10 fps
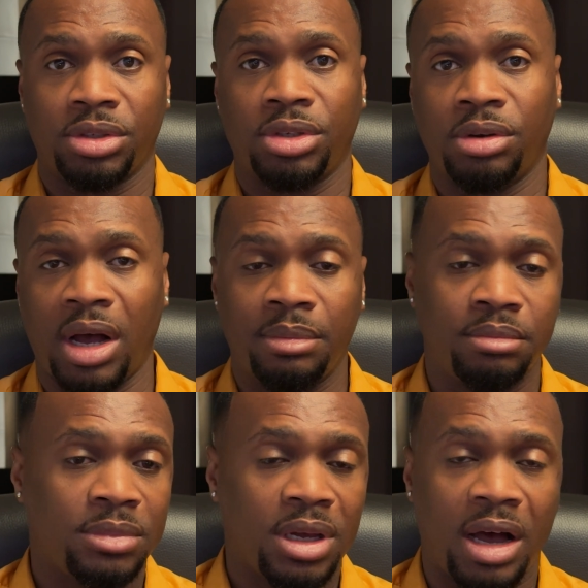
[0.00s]
So
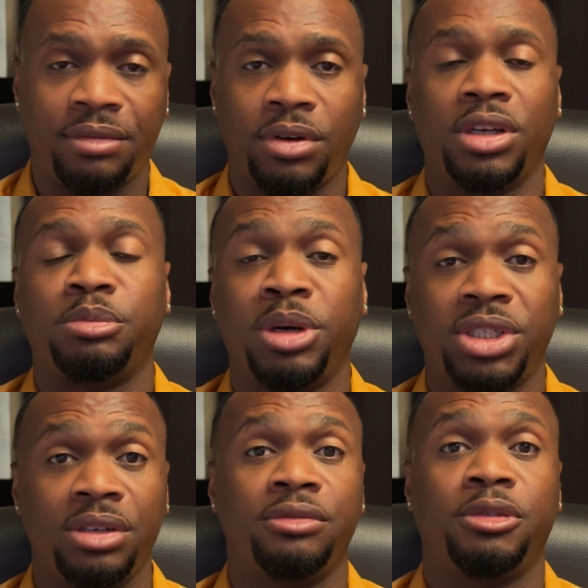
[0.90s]
I've got as
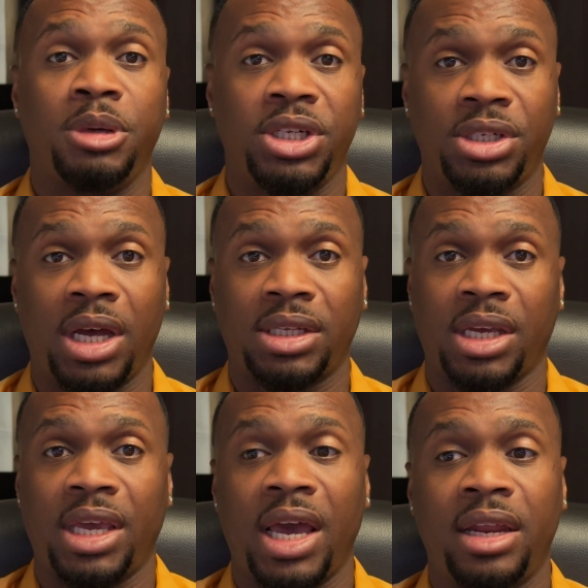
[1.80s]
much information as I
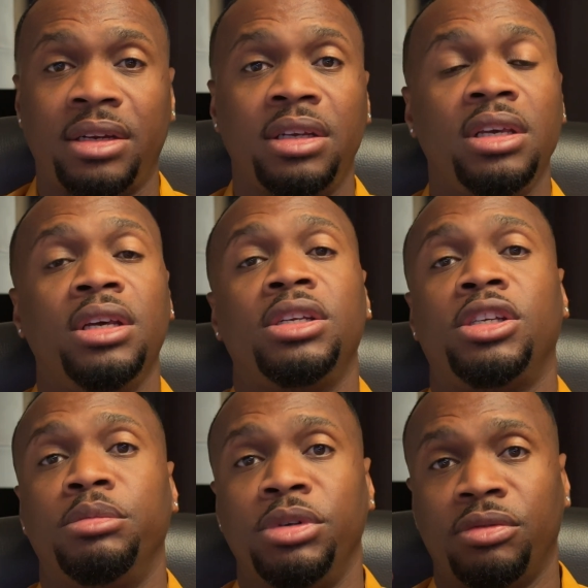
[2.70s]
can
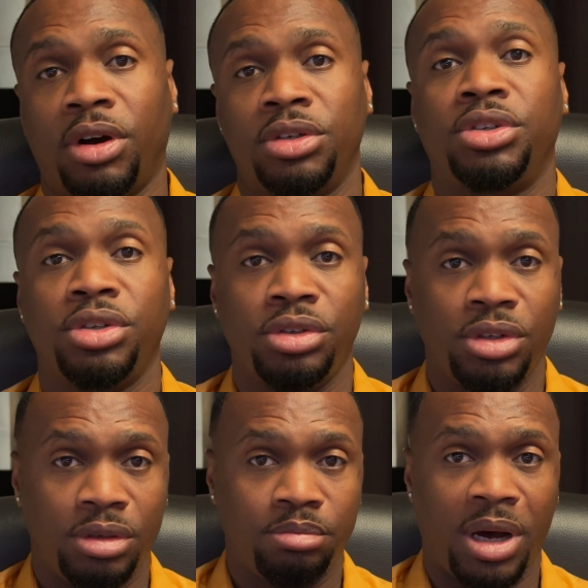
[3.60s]
to move on
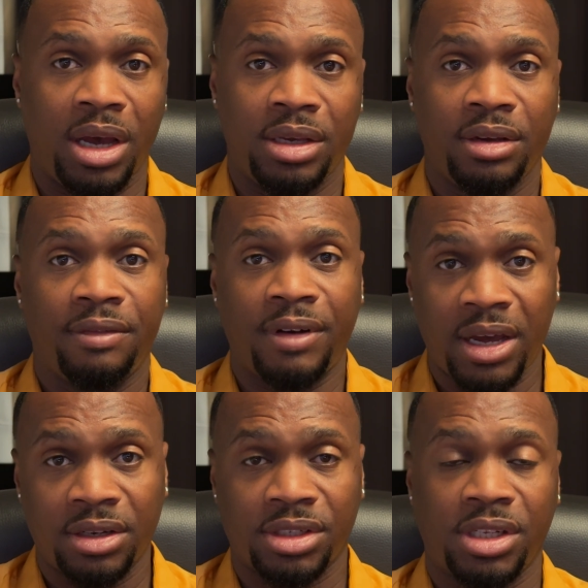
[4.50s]
to my
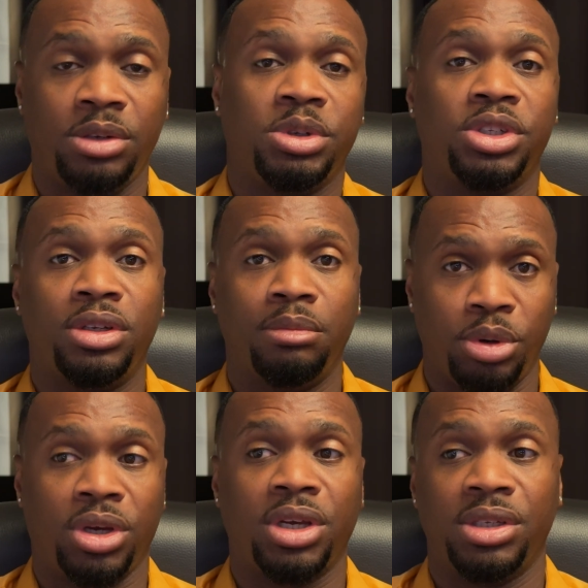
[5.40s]
final stage, which is the
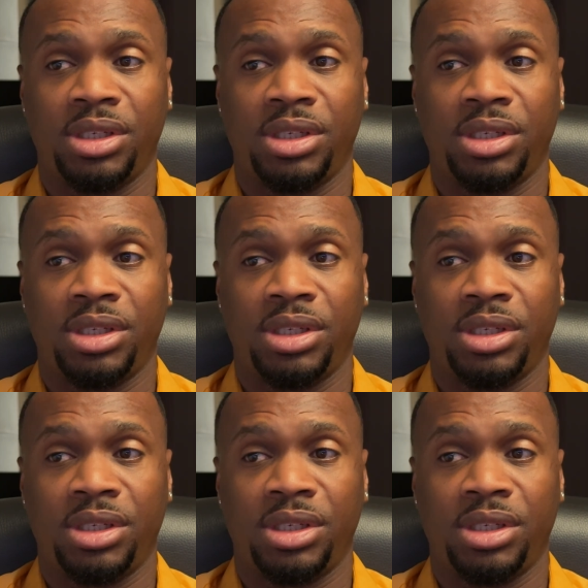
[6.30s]
booking